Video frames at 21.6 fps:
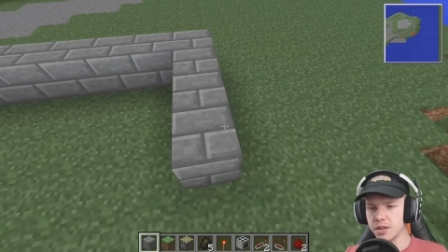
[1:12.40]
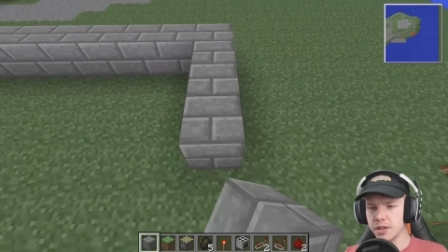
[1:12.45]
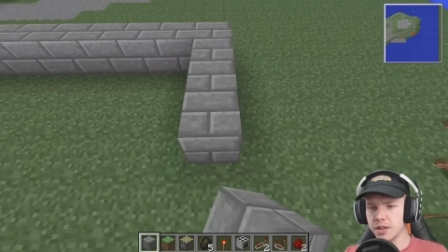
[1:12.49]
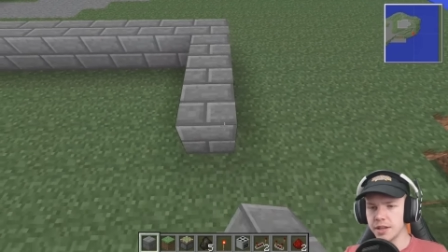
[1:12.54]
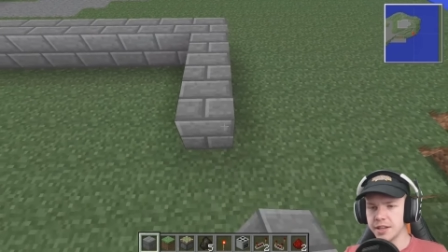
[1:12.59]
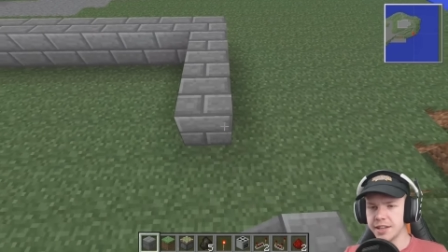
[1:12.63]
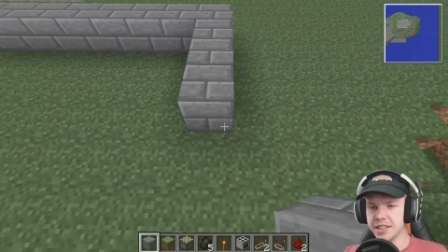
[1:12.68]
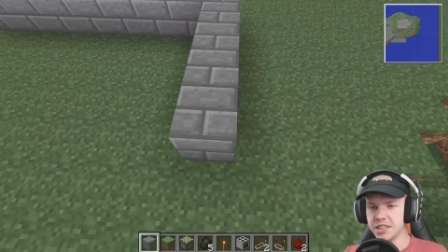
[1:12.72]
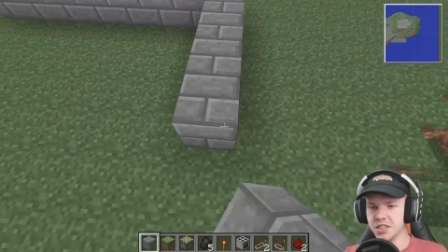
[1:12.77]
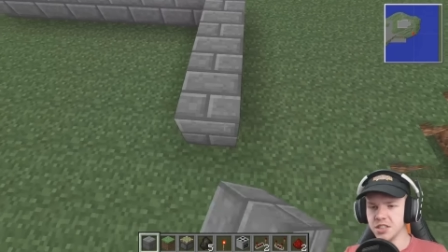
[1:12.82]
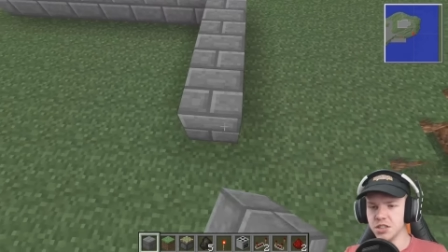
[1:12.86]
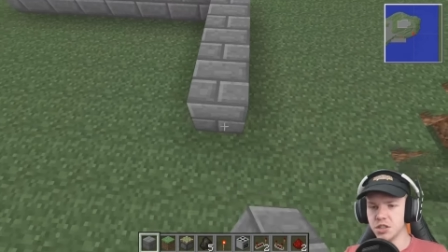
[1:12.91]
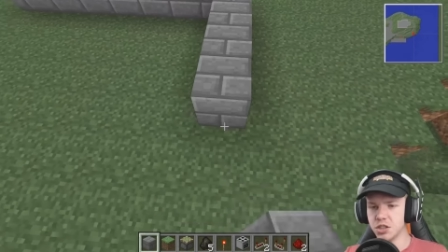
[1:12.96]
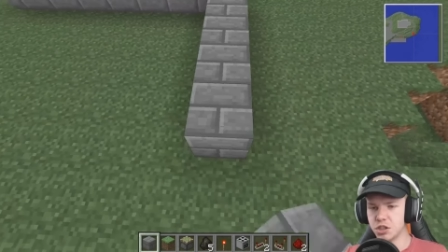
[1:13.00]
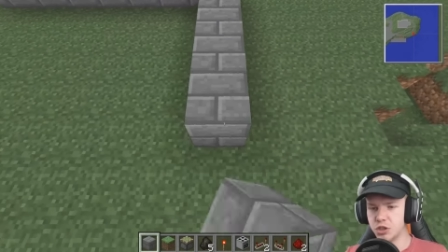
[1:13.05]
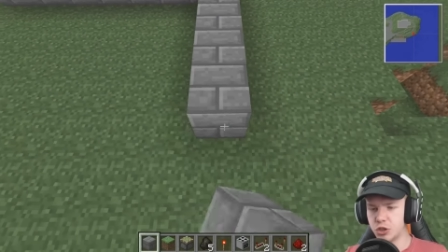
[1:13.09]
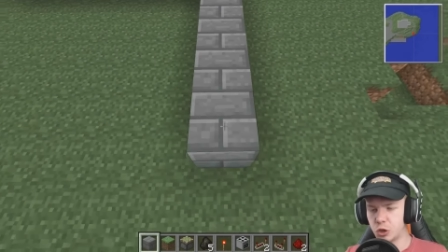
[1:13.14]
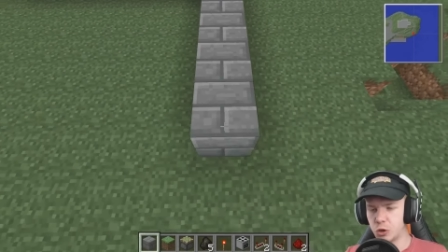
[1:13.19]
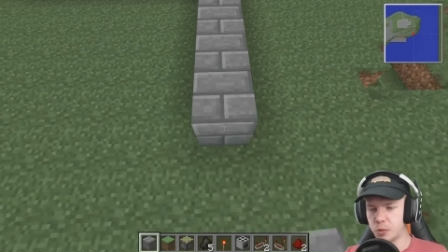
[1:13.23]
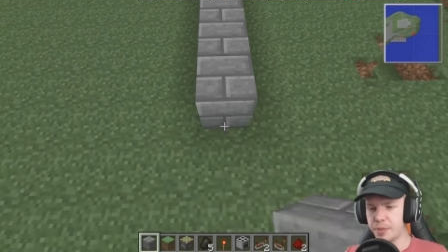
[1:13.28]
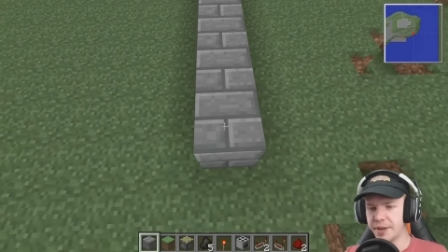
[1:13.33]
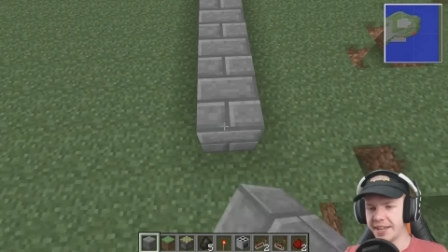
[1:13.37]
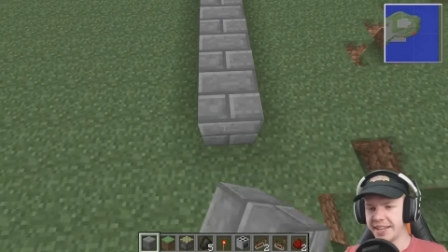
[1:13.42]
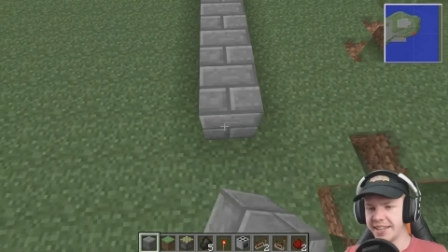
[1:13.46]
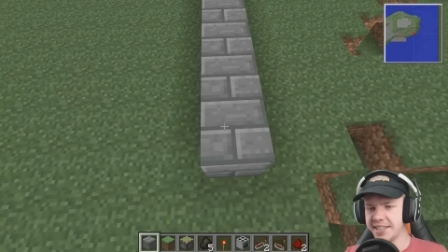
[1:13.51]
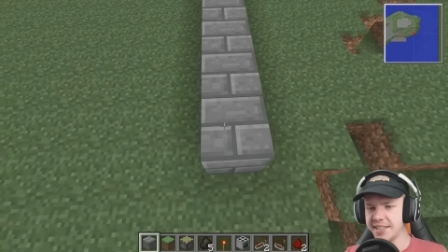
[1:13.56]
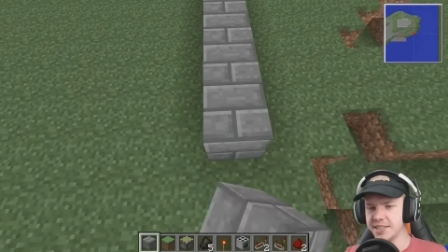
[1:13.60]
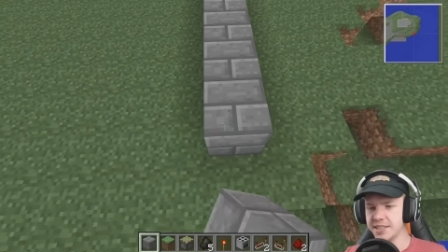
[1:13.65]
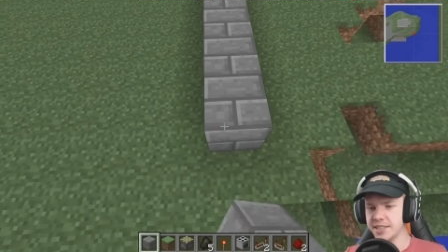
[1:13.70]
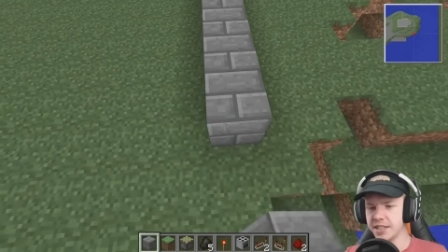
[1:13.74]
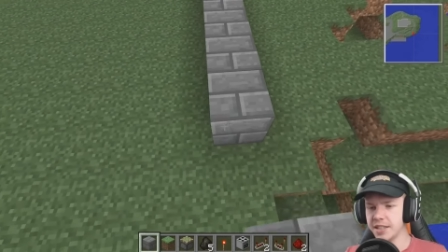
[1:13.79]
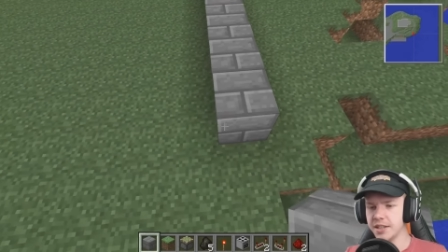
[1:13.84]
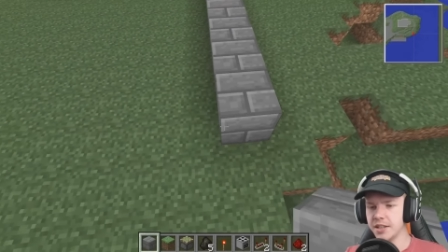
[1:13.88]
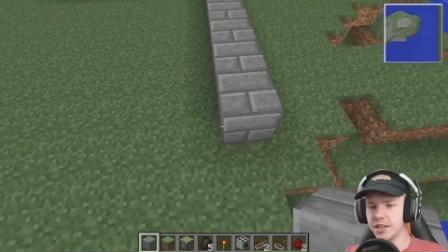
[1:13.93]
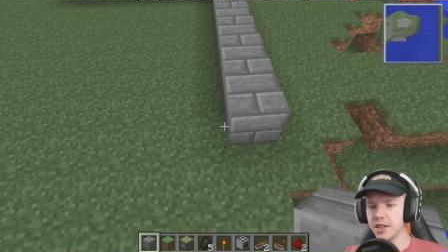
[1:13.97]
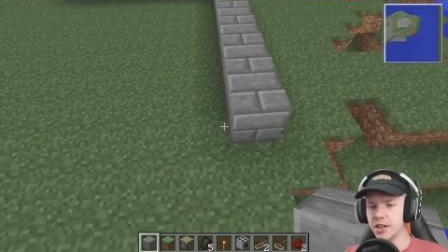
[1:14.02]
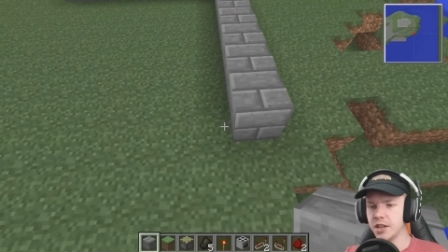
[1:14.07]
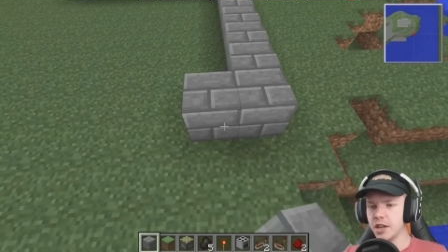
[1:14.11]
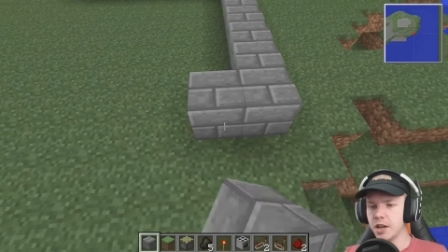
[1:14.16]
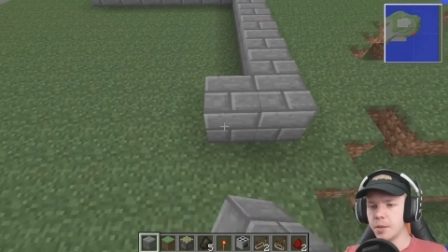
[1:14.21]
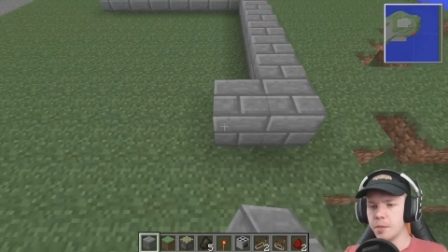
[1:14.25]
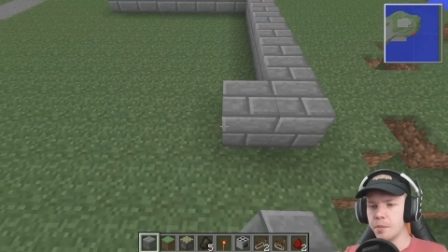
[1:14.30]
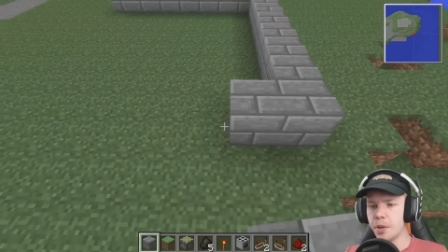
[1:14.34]
isn't super easy,
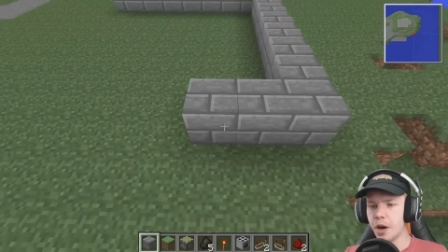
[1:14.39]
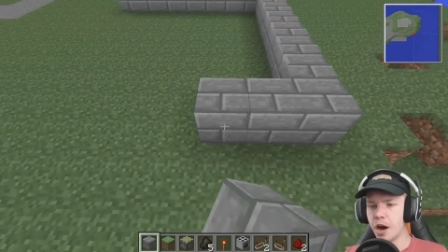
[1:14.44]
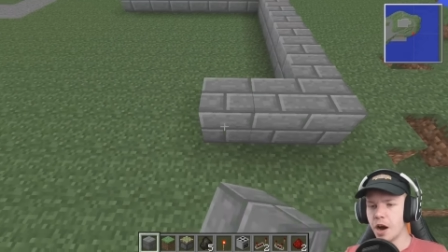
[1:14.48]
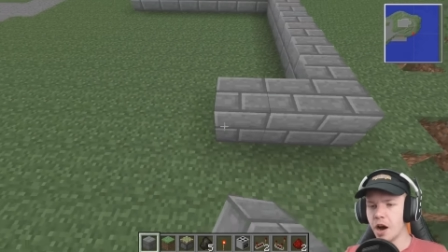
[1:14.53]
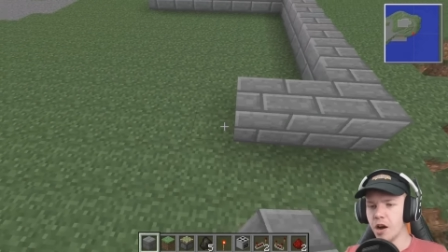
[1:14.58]
but